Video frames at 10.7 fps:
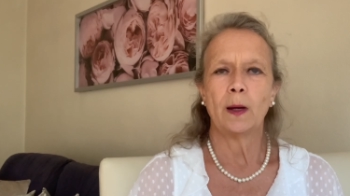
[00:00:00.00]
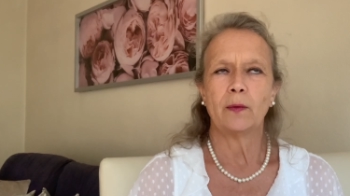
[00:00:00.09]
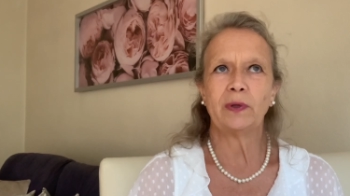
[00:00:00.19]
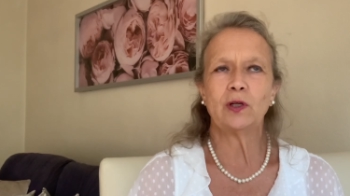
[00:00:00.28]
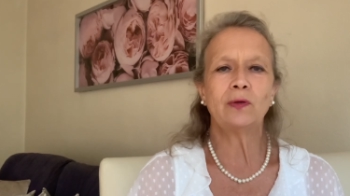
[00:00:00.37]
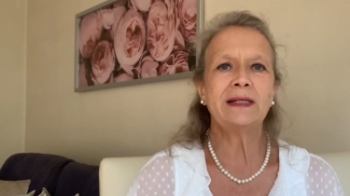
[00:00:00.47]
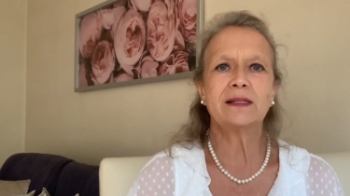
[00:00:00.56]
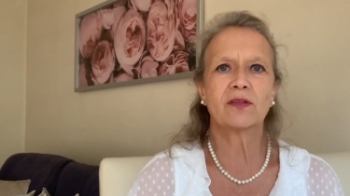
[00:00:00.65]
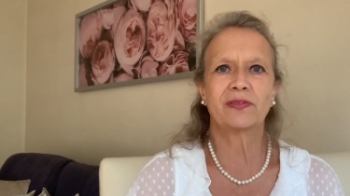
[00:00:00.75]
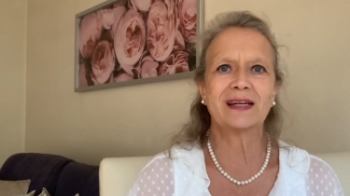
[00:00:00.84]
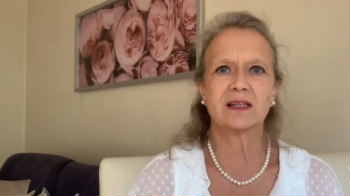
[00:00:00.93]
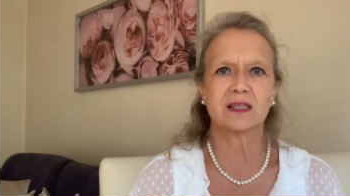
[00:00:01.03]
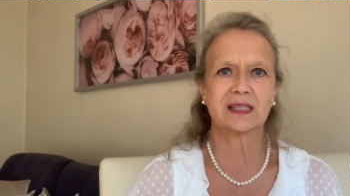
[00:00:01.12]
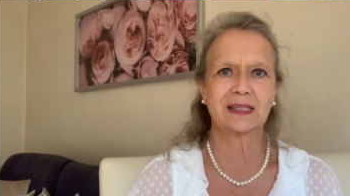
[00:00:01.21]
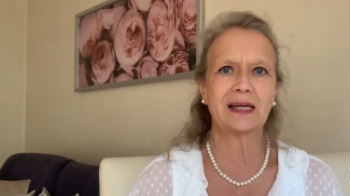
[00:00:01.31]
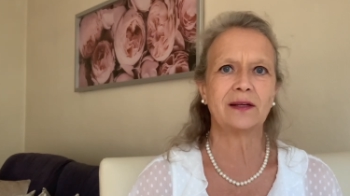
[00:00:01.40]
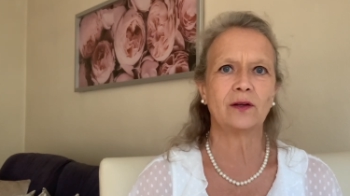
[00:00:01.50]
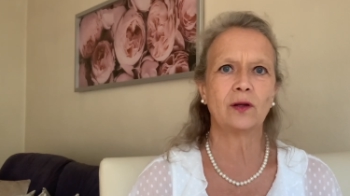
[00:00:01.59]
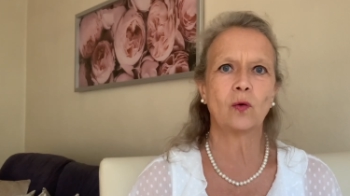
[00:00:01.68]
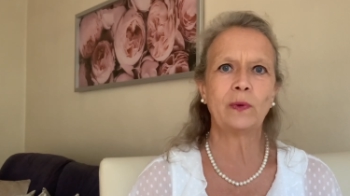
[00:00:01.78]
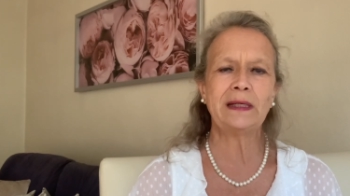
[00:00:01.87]
we don't need a thicker
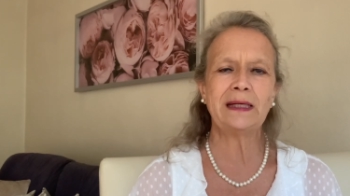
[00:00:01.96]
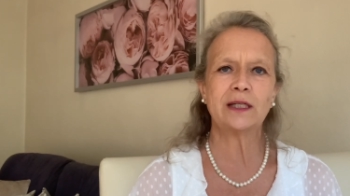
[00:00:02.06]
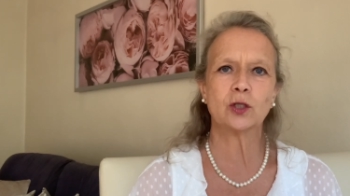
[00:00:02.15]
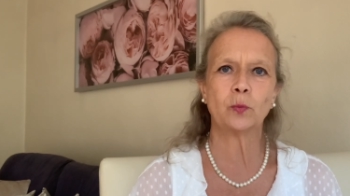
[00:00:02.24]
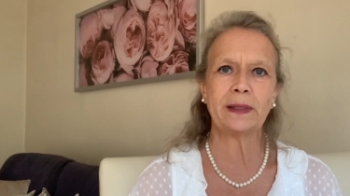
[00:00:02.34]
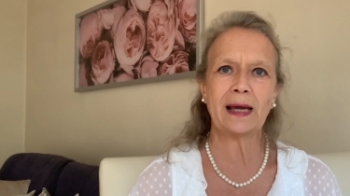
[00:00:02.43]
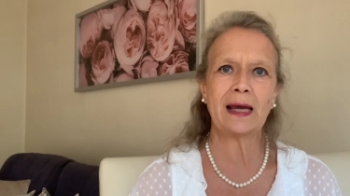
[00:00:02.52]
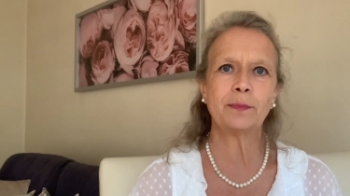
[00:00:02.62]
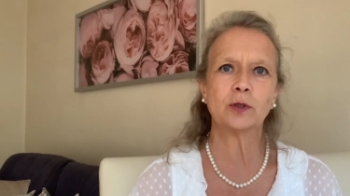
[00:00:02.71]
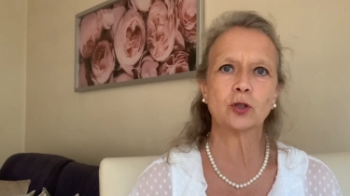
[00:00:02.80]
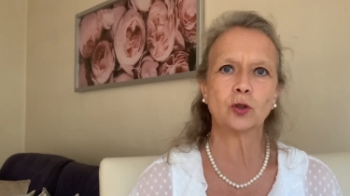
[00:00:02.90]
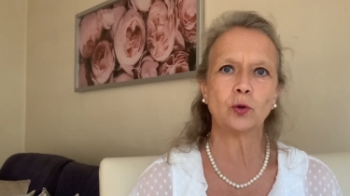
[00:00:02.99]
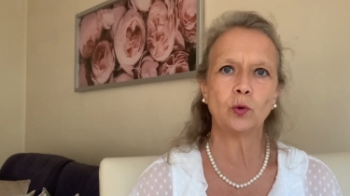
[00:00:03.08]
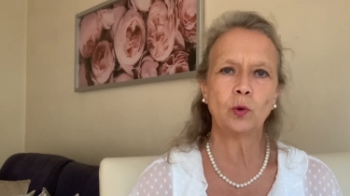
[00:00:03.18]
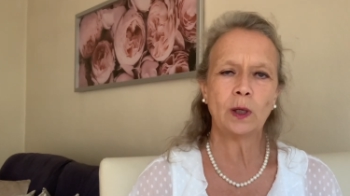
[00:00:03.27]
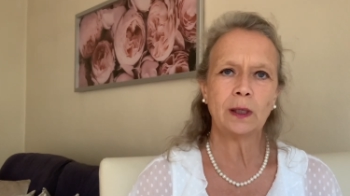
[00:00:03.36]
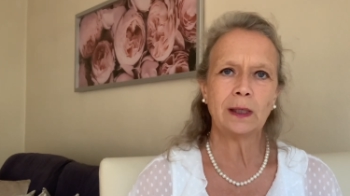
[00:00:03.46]
skin. We need to be able to